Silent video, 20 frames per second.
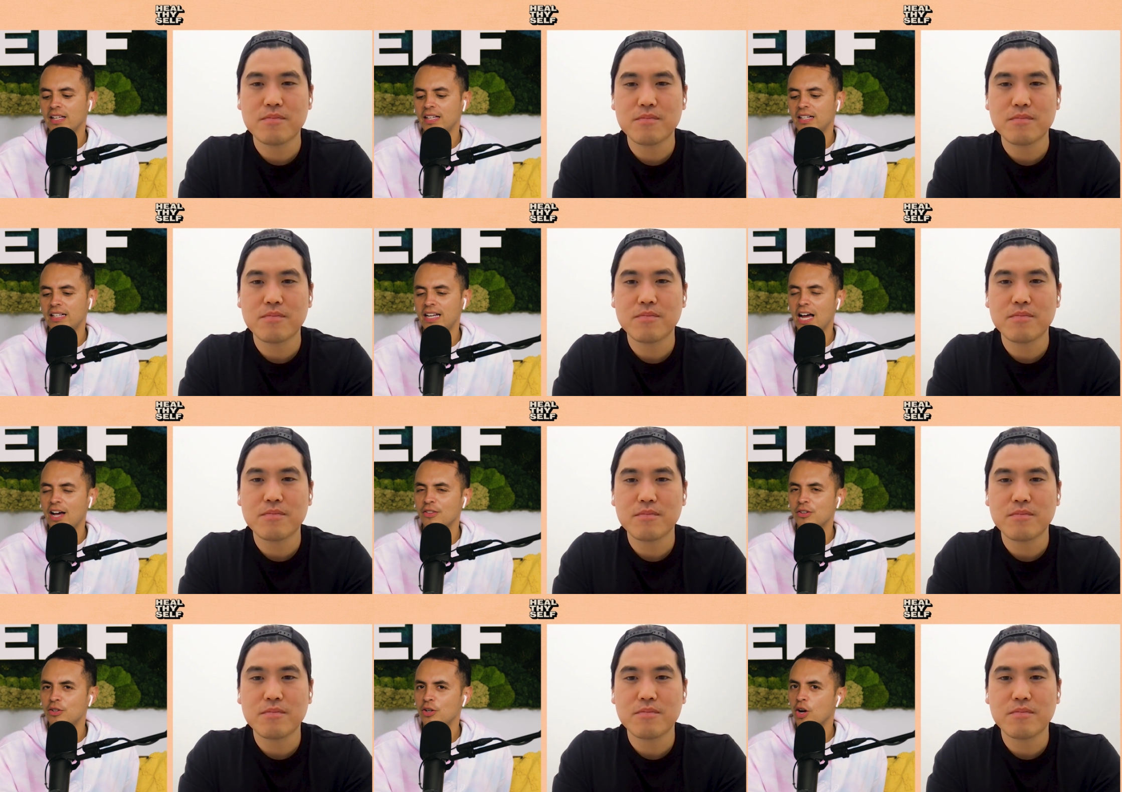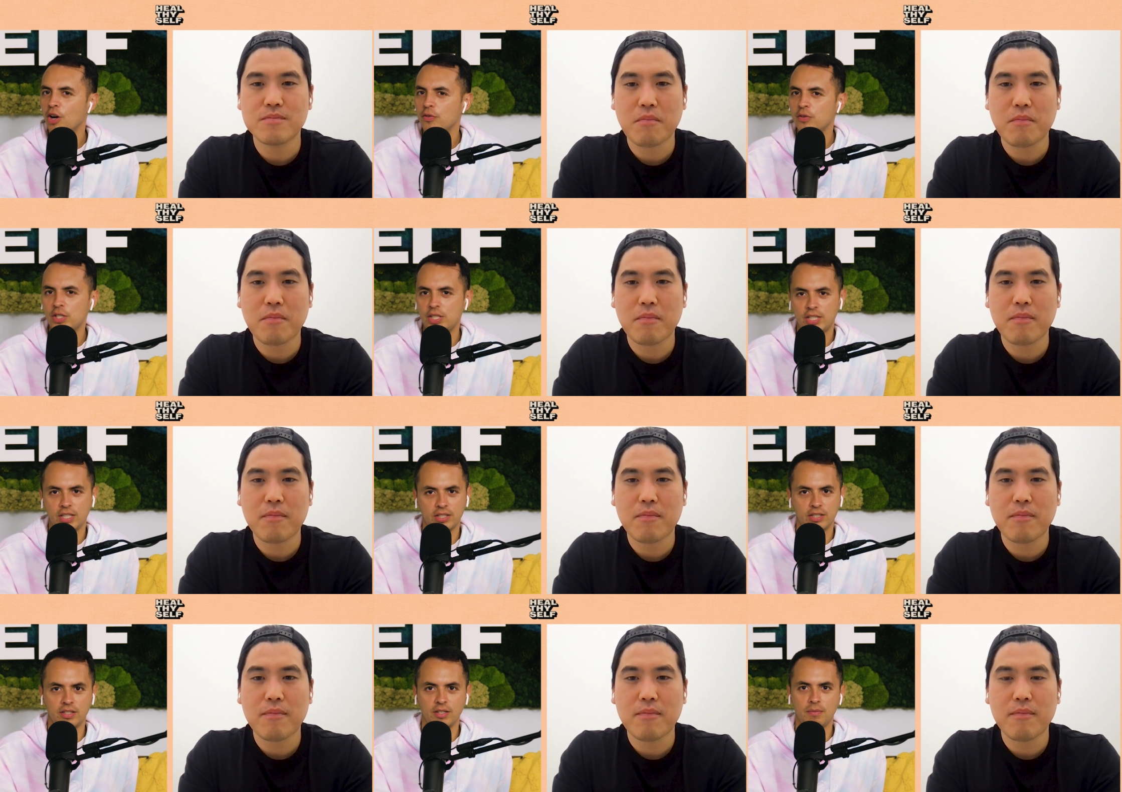Speaker 1: now the nervous
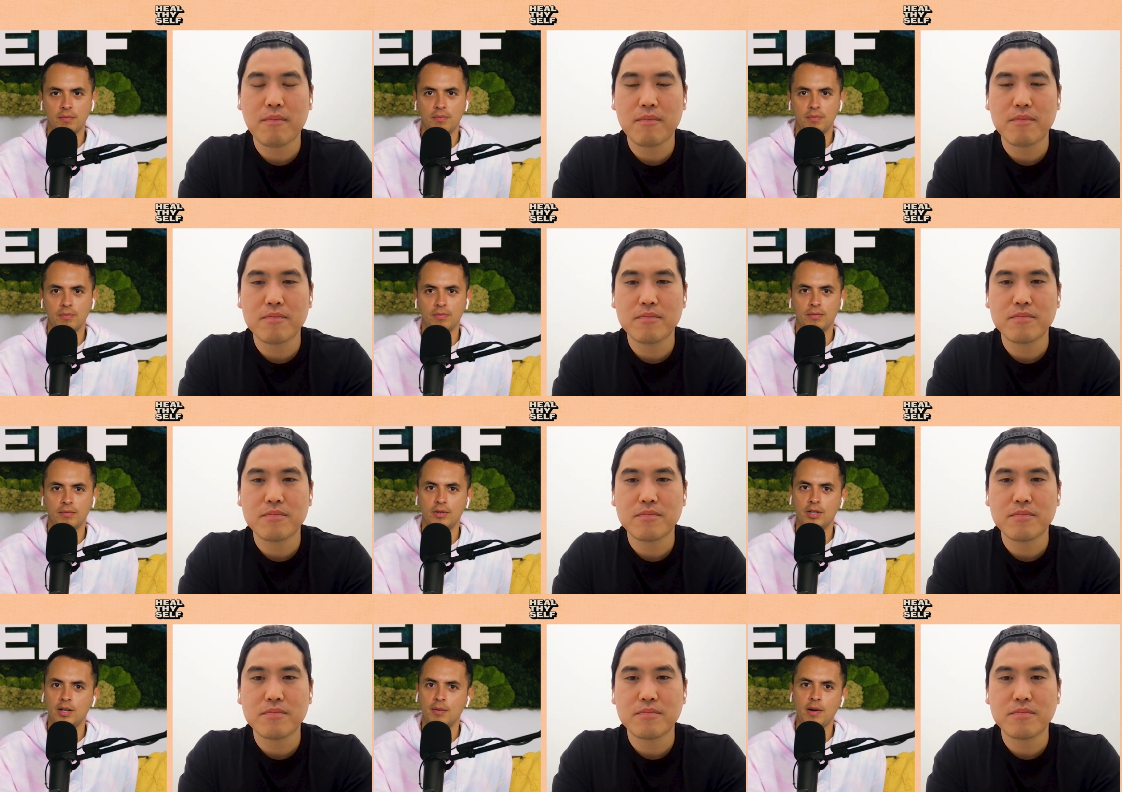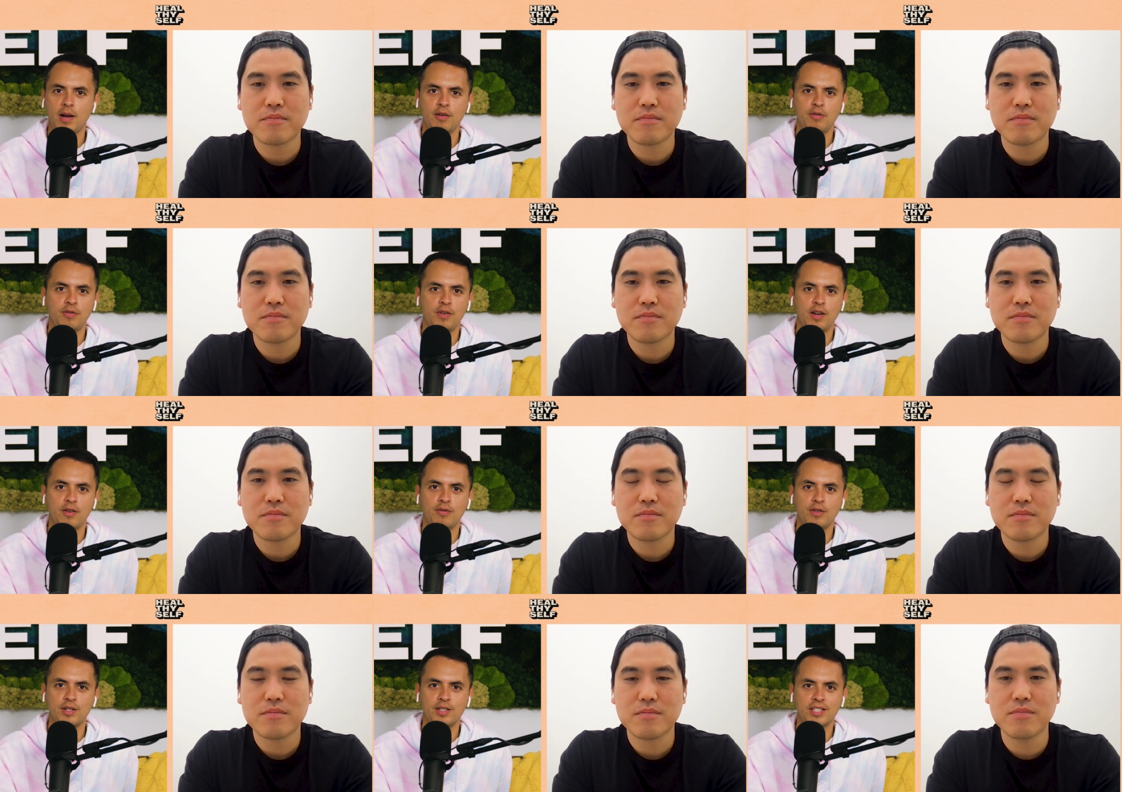system, one of my
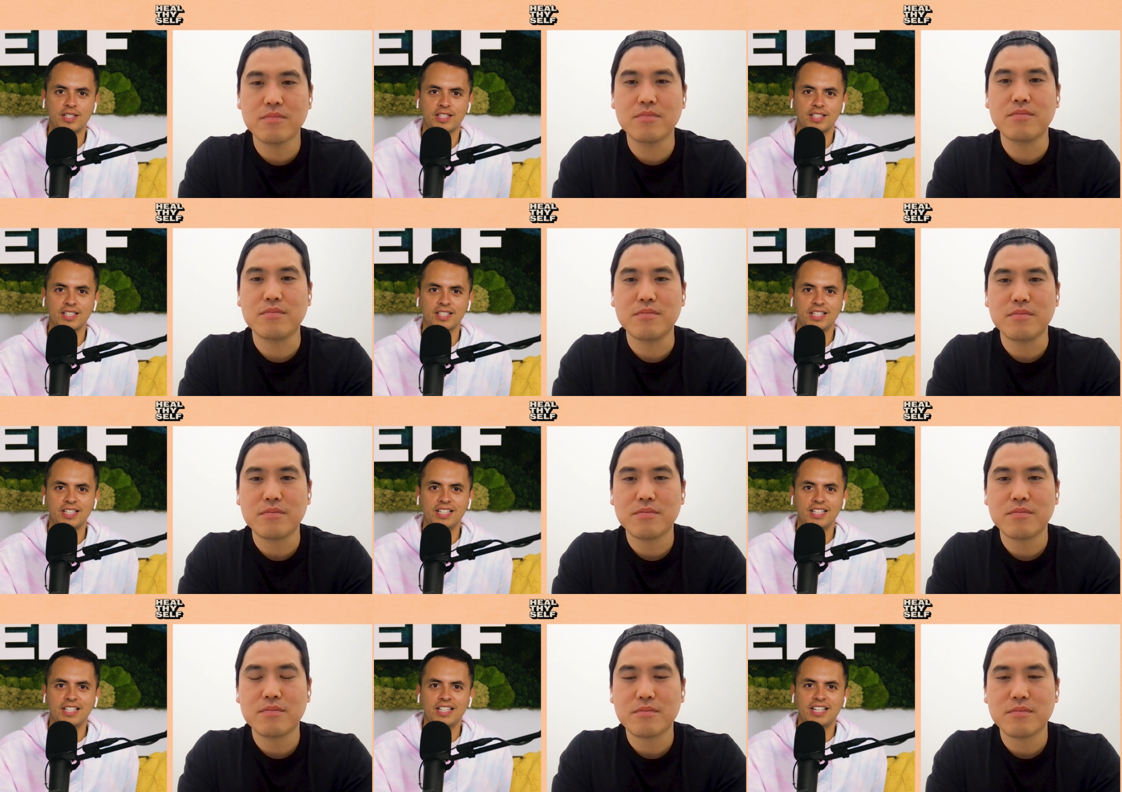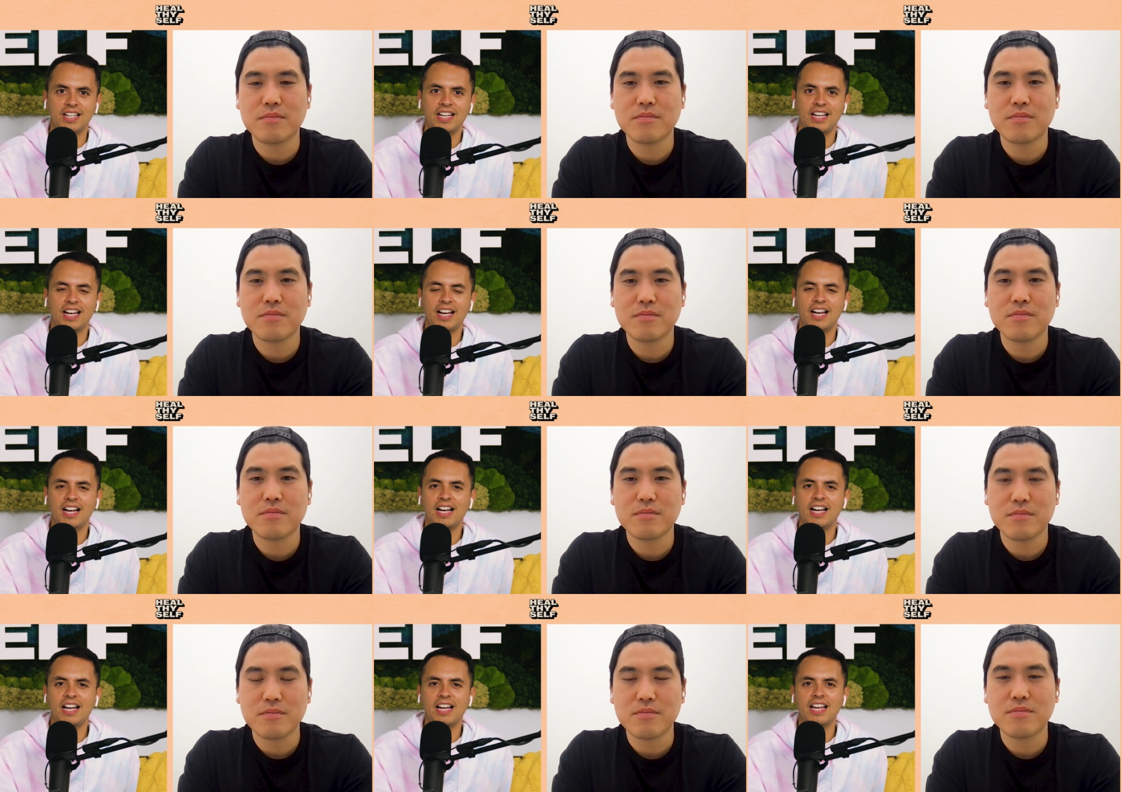favorites. Mm.
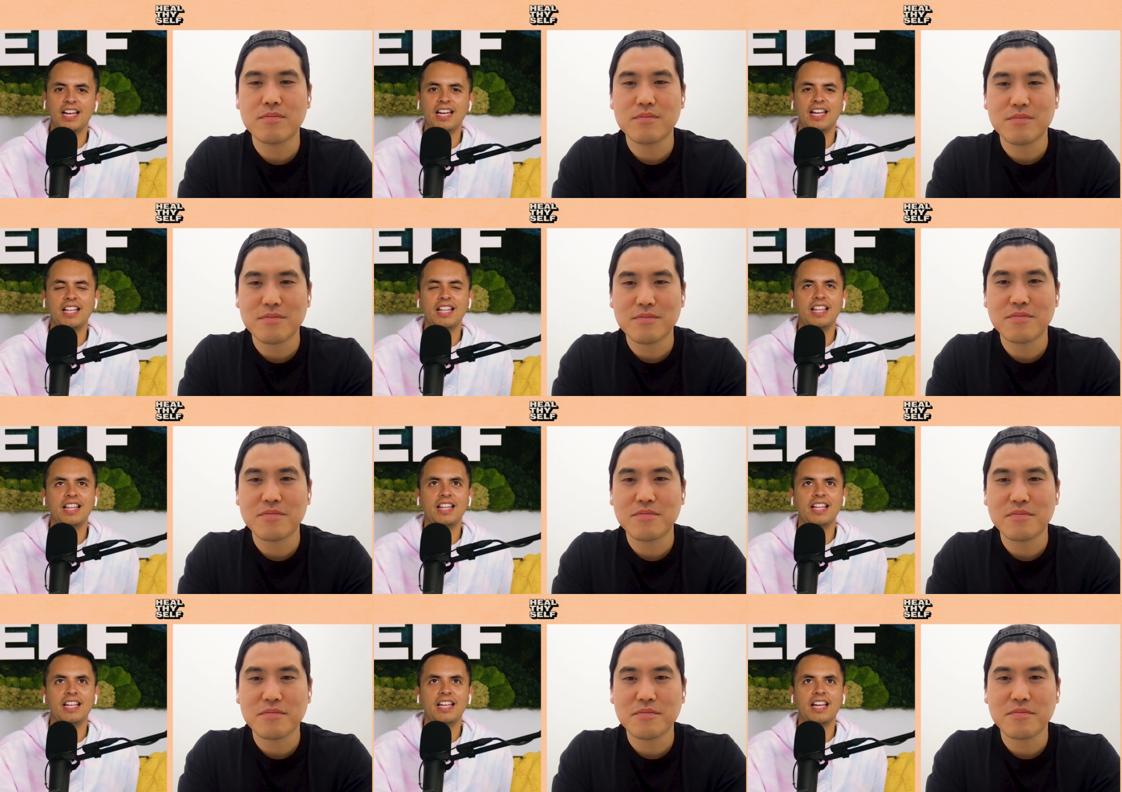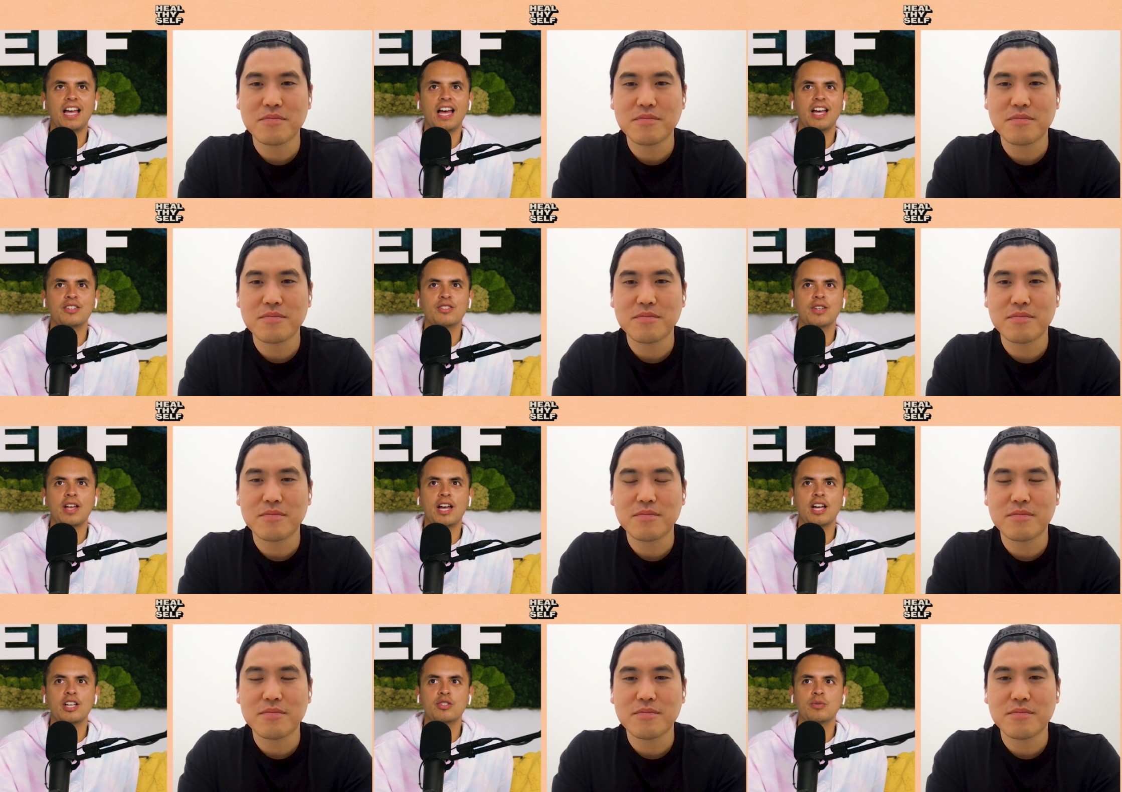Uh, as
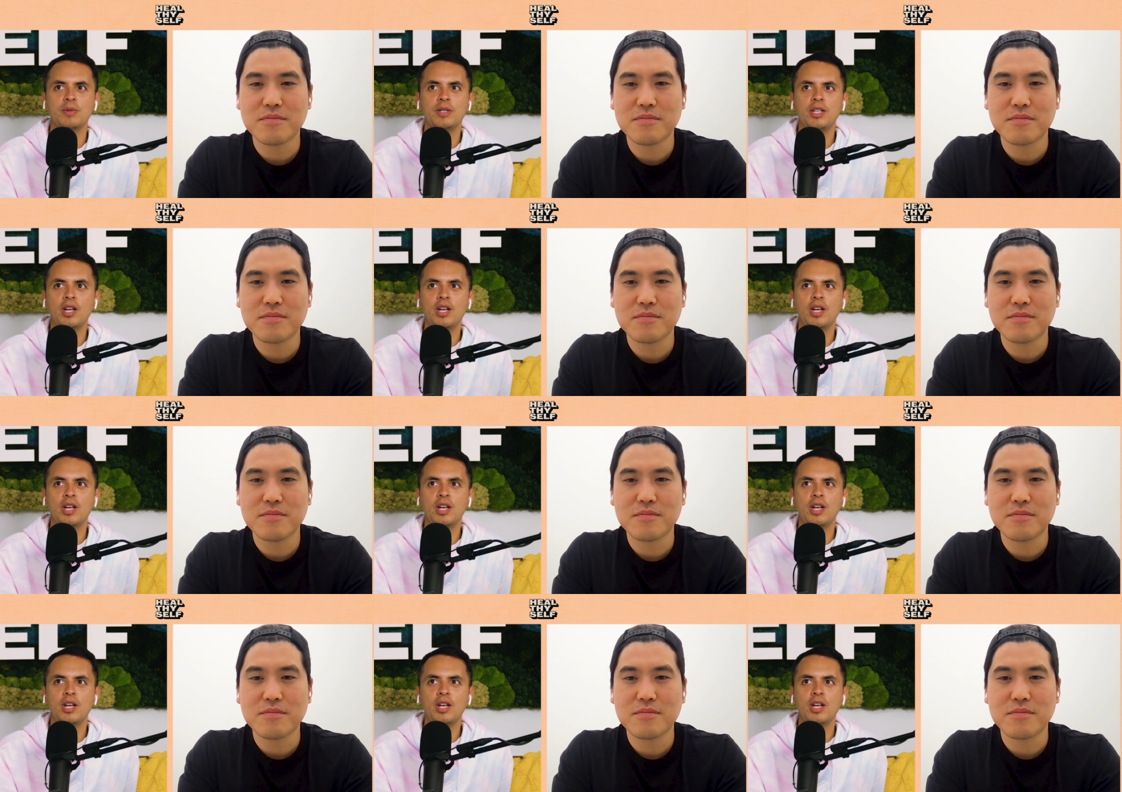as we